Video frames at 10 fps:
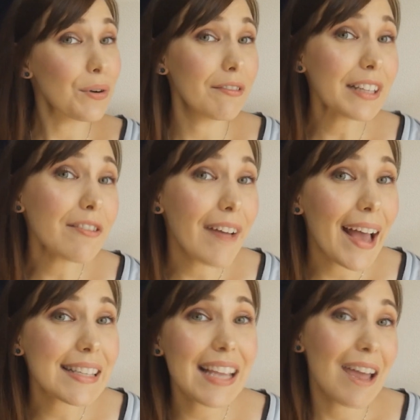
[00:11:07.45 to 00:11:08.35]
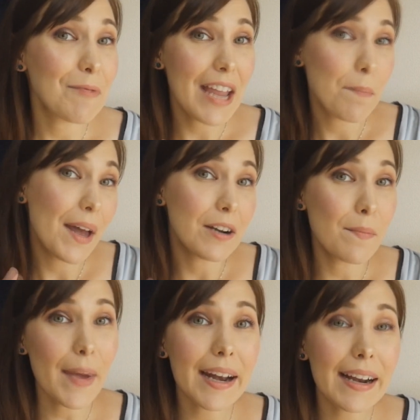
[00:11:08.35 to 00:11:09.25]
to it really fast and we get better
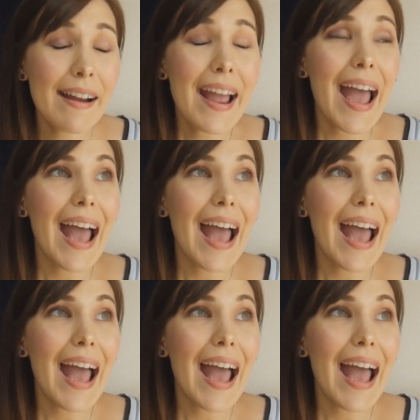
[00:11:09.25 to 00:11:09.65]
and better.